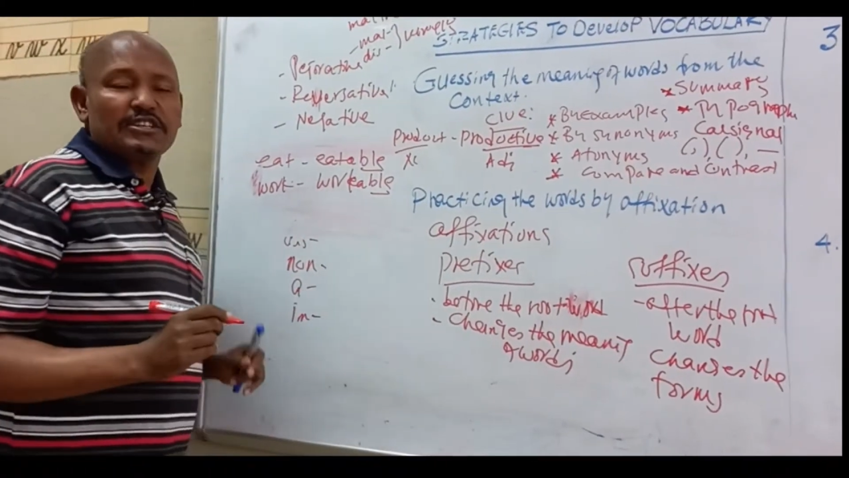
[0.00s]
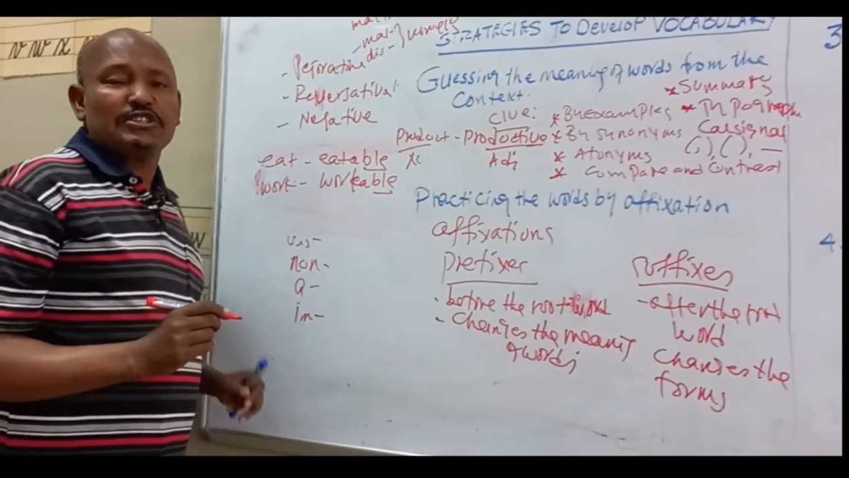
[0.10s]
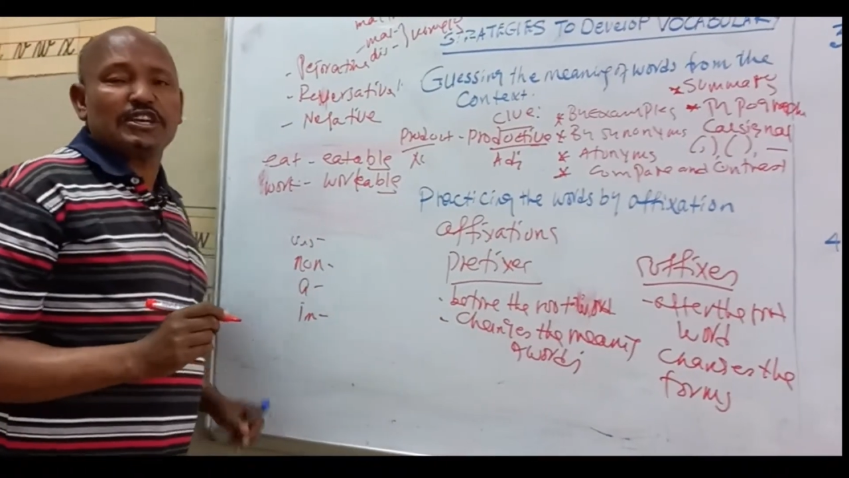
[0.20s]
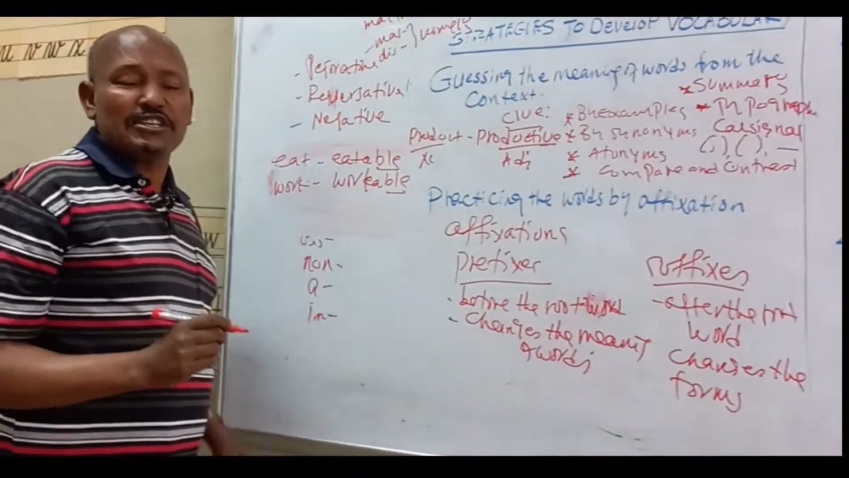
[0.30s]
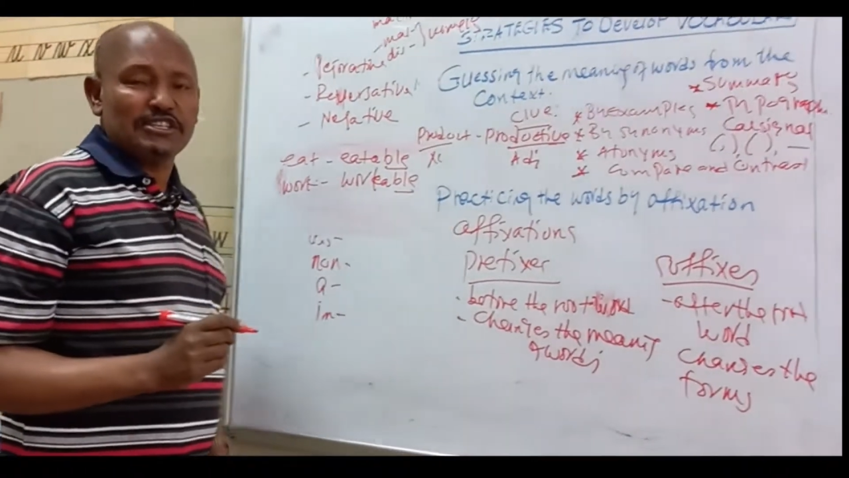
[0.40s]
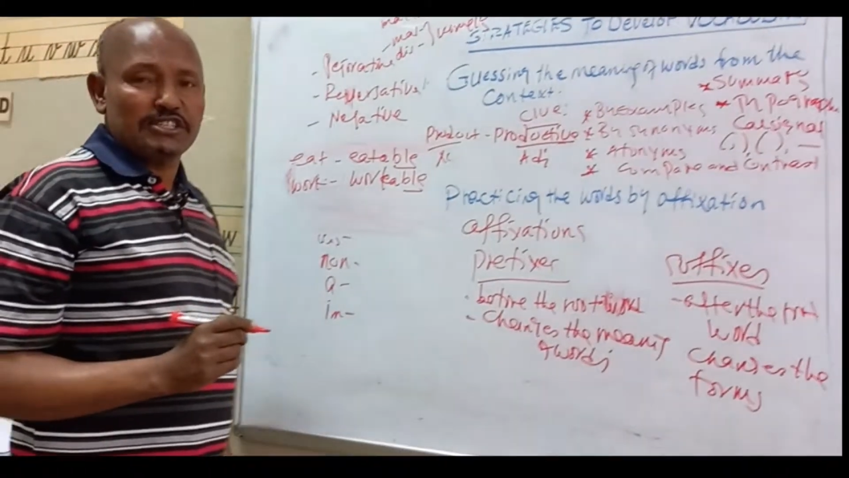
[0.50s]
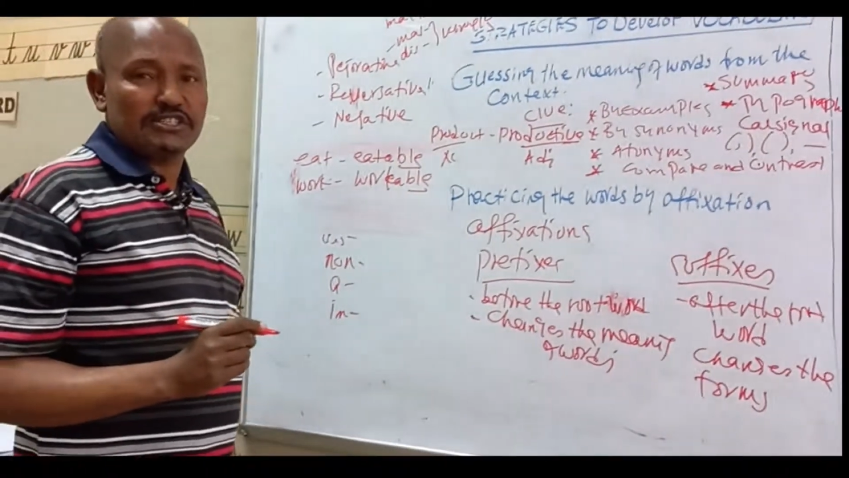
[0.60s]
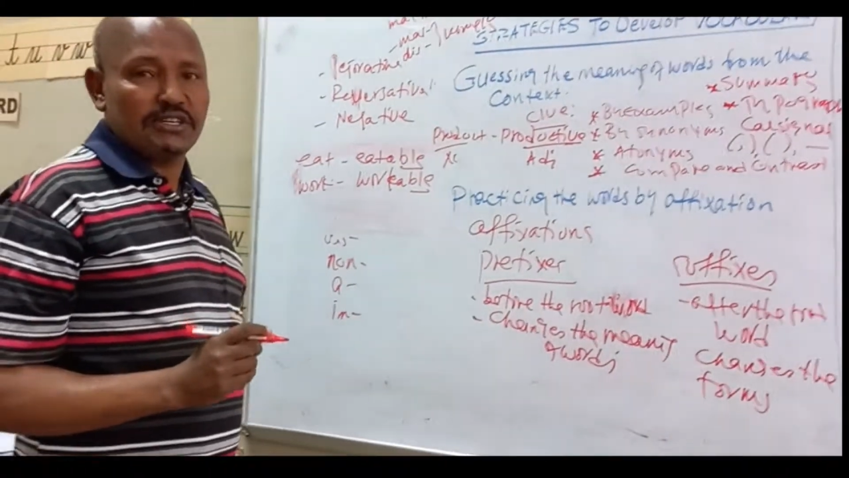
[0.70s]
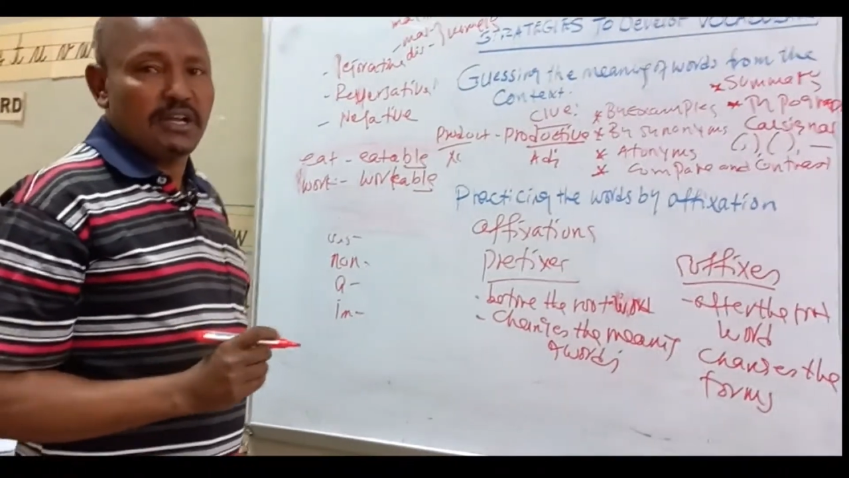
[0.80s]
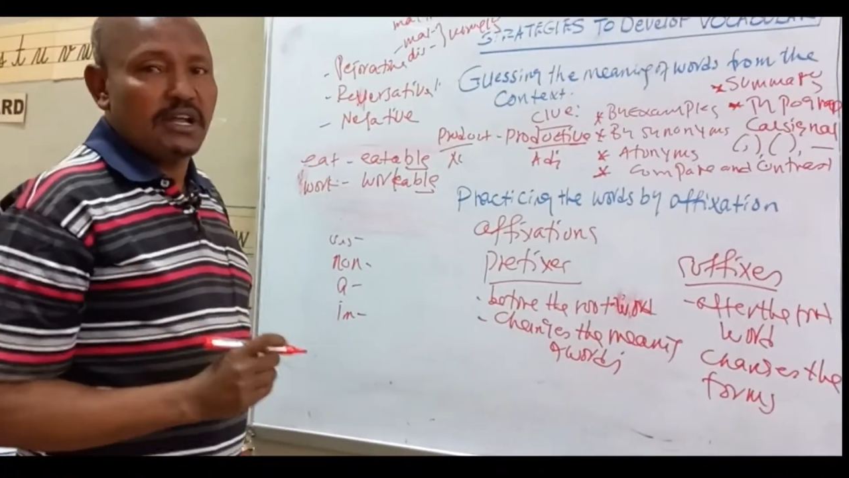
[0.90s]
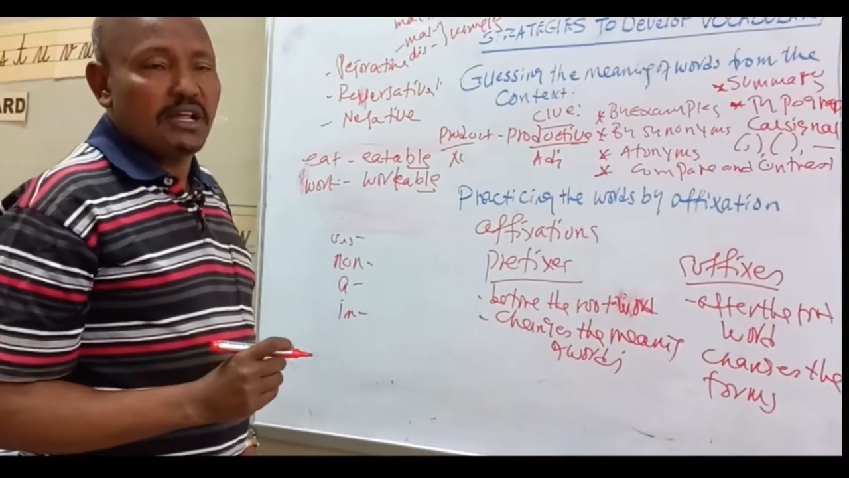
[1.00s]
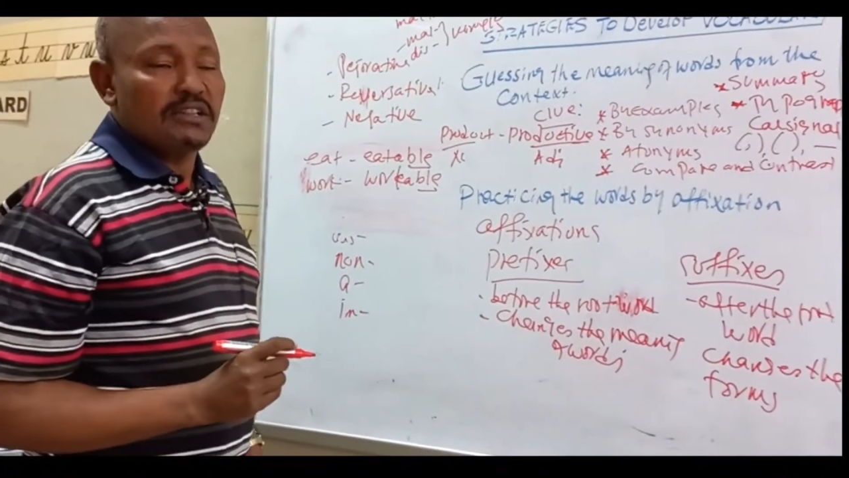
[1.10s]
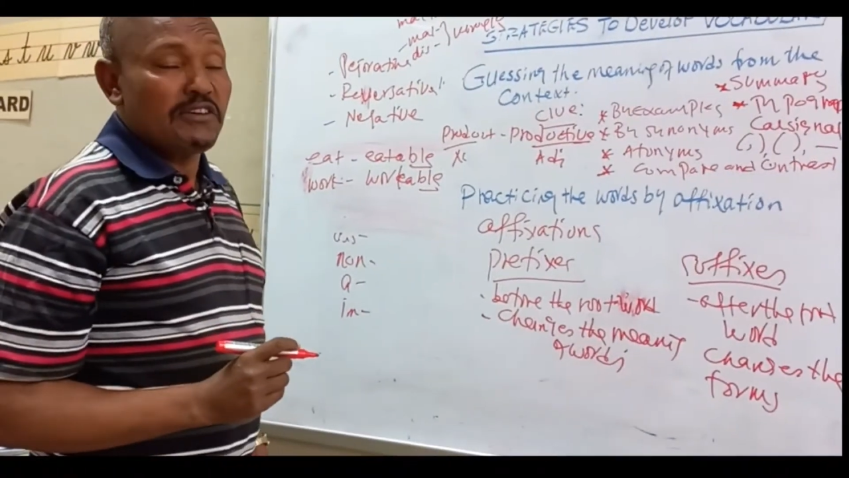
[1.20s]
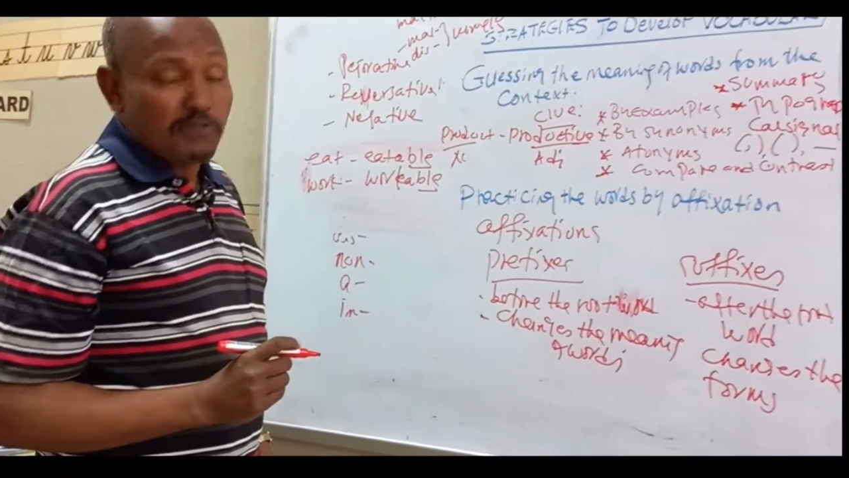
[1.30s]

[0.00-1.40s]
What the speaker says: changes the